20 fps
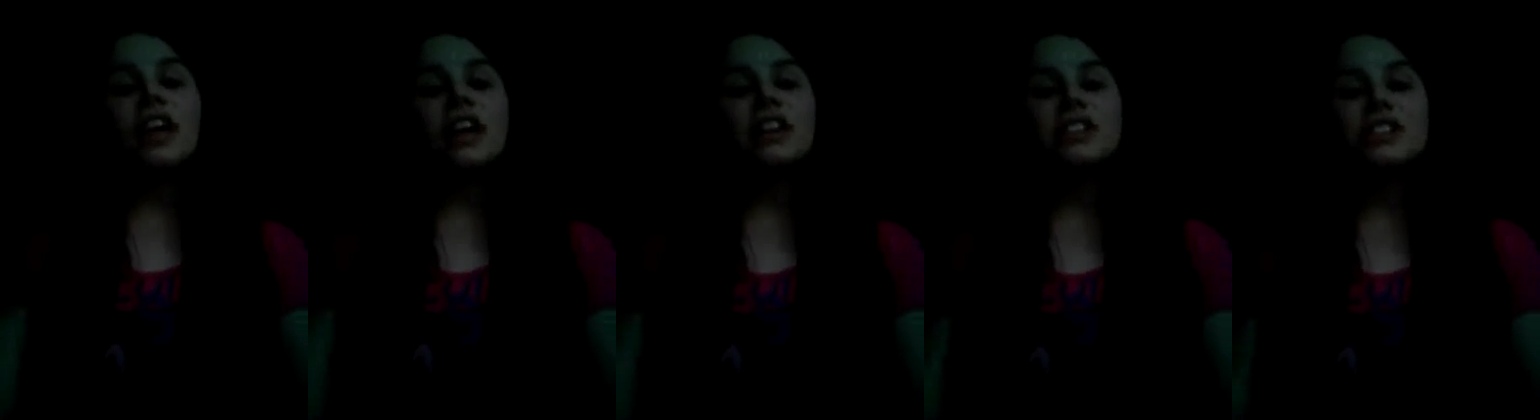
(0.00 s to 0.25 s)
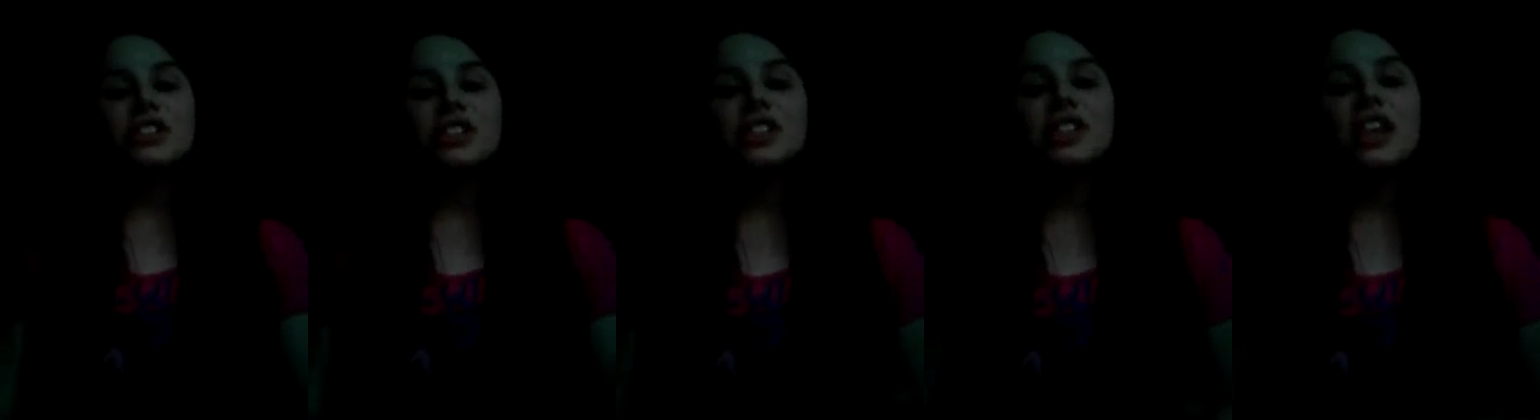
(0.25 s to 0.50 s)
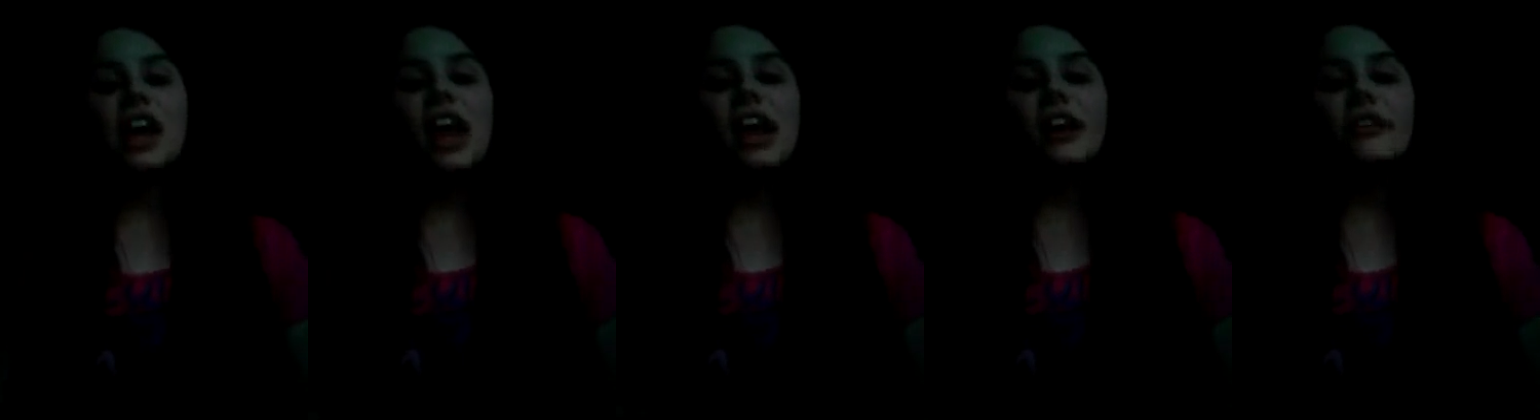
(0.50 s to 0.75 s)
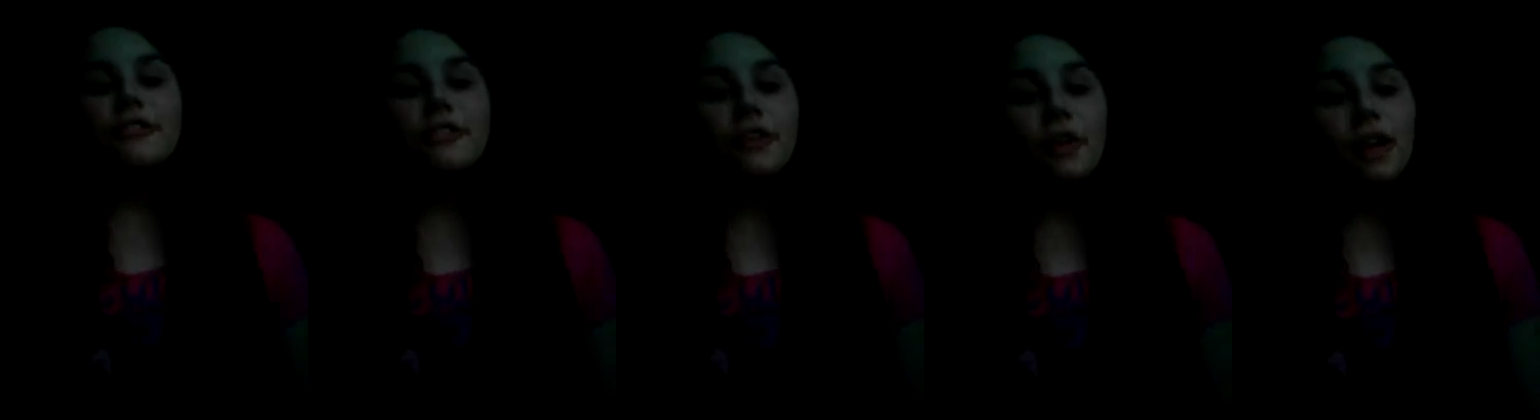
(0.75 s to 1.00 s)
luck's just
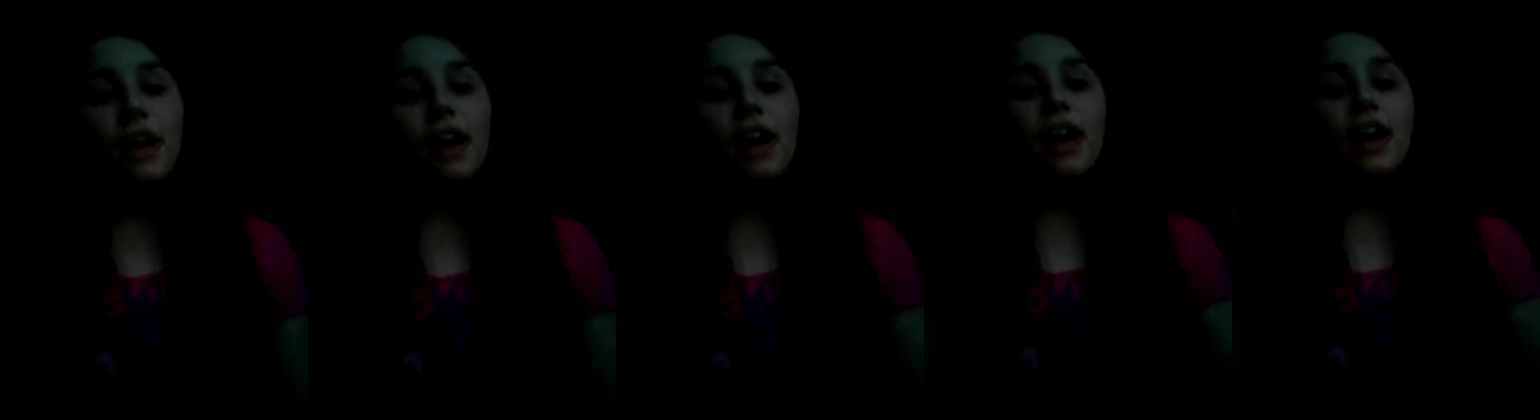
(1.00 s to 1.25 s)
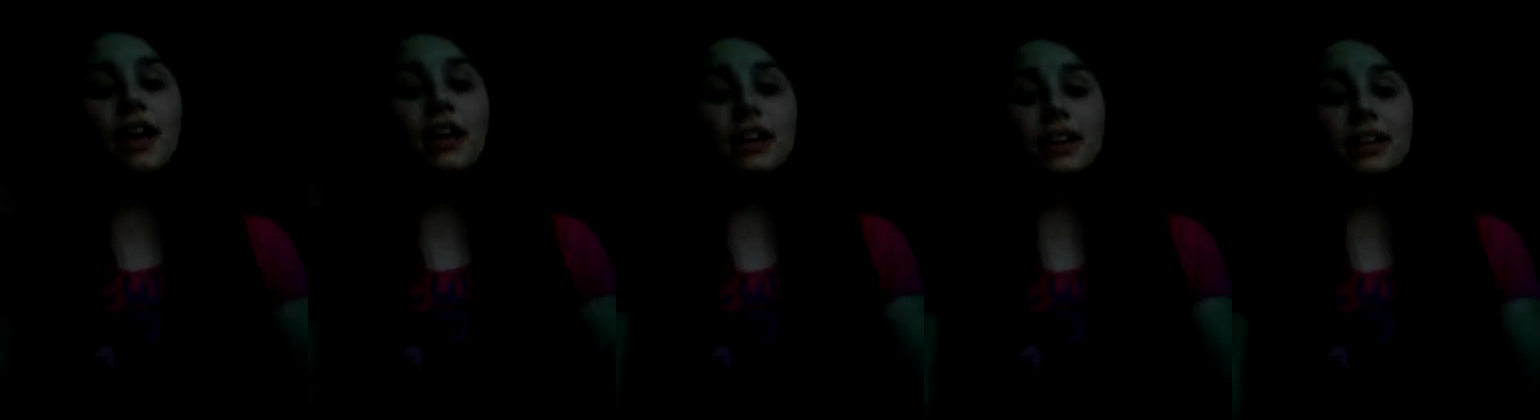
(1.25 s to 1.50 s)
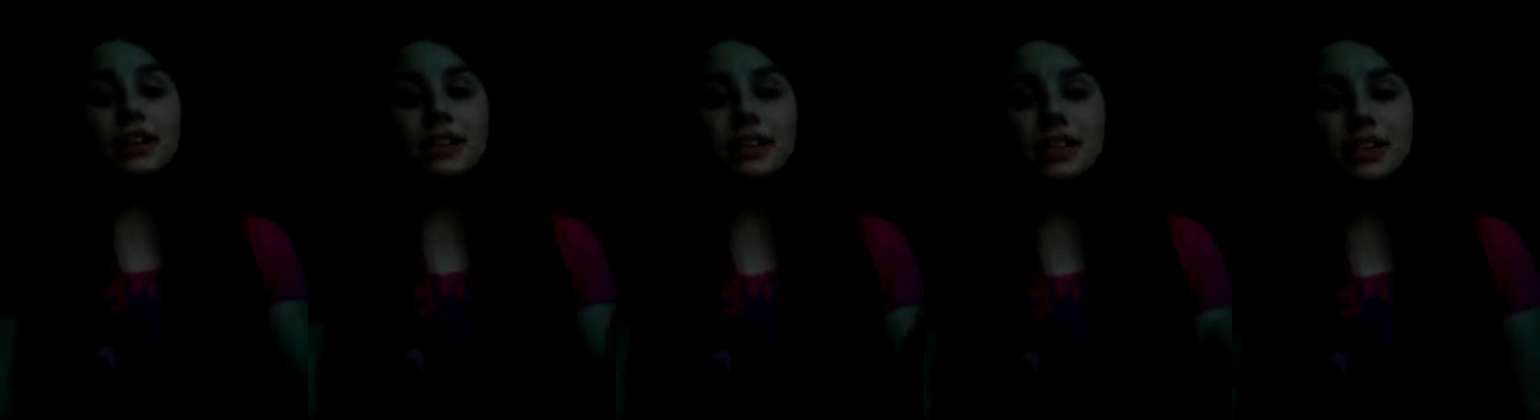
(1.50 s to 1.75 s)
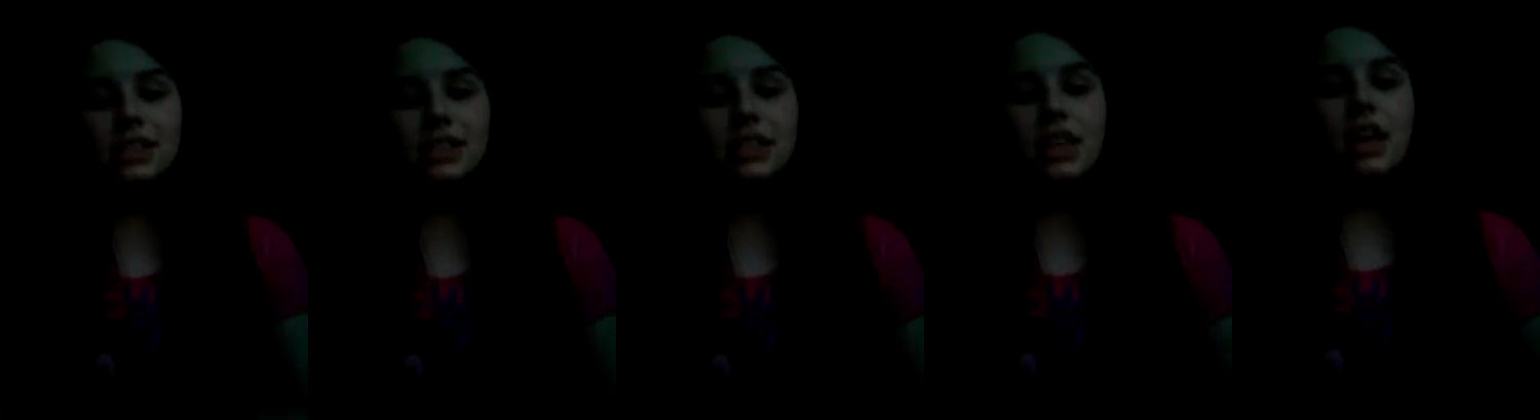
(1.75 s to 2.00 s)
ain't for
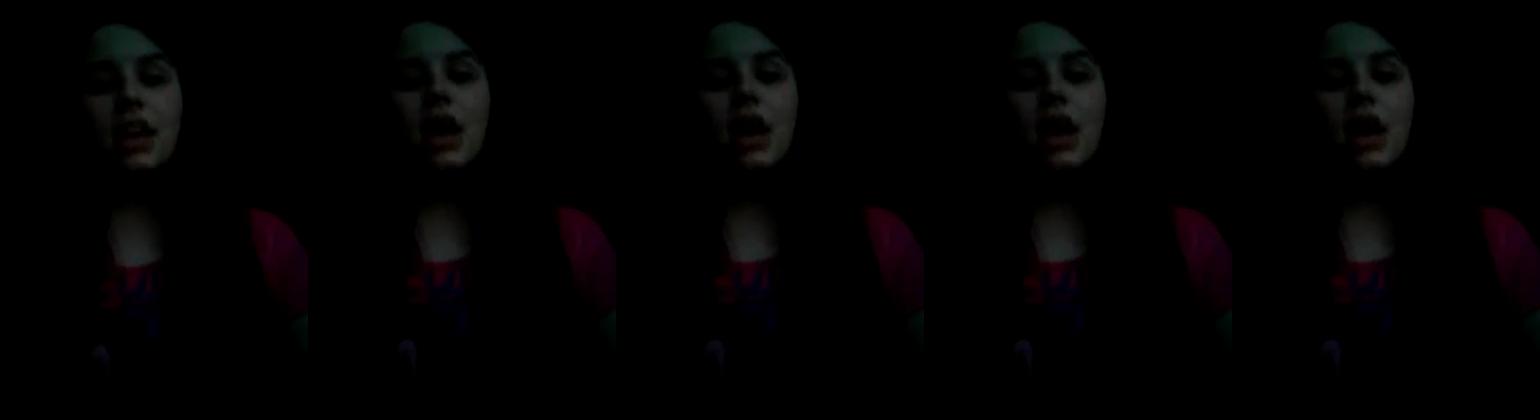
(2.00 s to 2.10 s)
us.